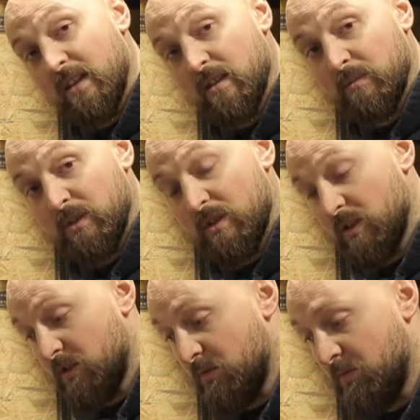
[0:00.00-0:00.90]
them.
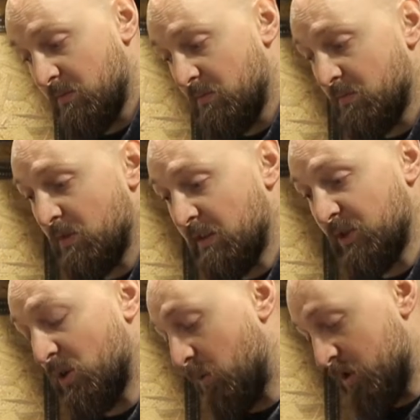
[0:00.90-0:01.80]
So if
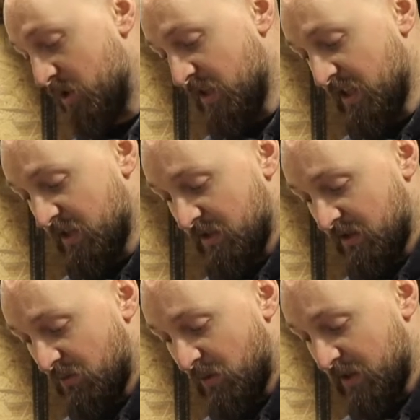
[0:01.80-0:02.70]
you're watching this
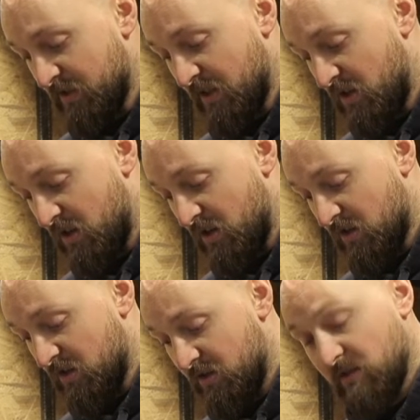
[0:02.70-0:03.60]
whilst they're not
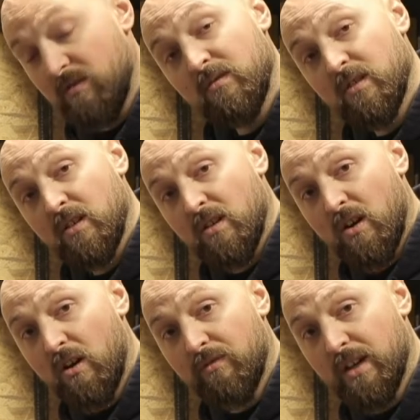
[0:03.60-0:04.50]
on
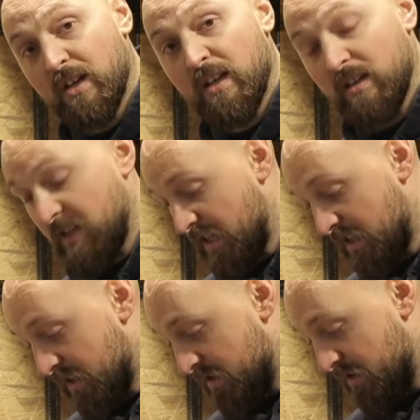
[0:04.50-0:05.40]
offer in
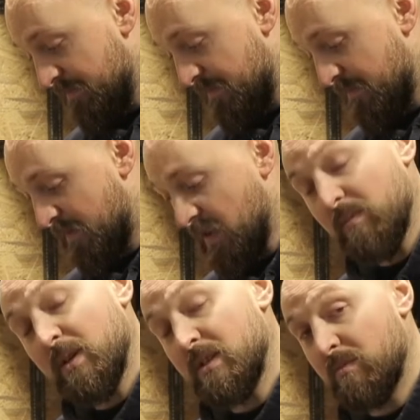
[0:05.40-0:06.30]
Lidl, it
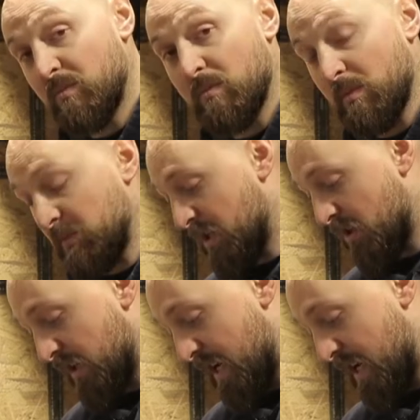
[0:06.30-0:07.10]
means you probably can't